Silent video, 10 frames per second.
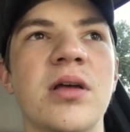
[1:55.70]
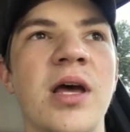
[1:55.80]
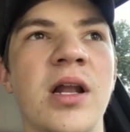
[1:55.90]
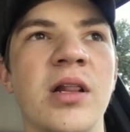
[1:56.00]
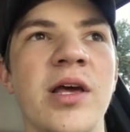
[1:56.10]

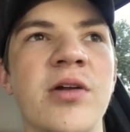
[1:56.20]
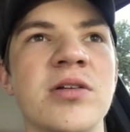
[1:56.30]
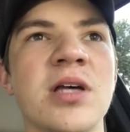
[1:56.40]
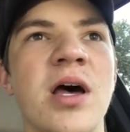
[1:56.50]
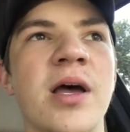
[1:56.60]
at a later
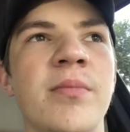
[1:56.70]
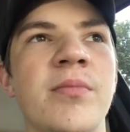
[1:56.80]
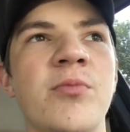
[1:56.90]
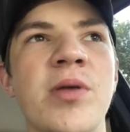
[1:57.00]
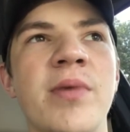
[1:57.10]

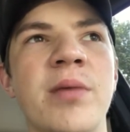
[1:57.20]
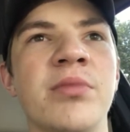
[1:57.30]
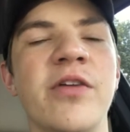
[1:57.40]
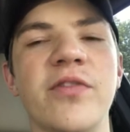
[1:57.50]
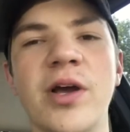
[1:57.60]
time. We might
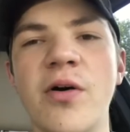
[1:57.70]
briefly